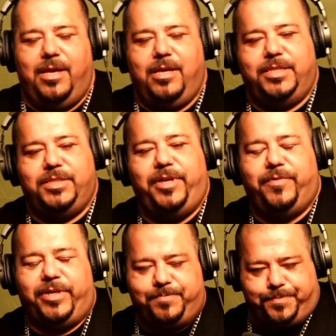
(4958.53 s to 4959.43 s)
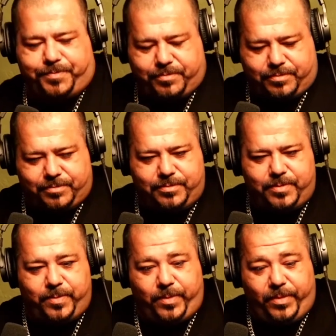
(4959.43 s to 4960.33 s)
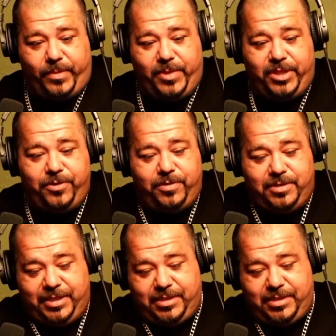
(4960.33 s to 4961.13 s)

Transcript: So anyways, listen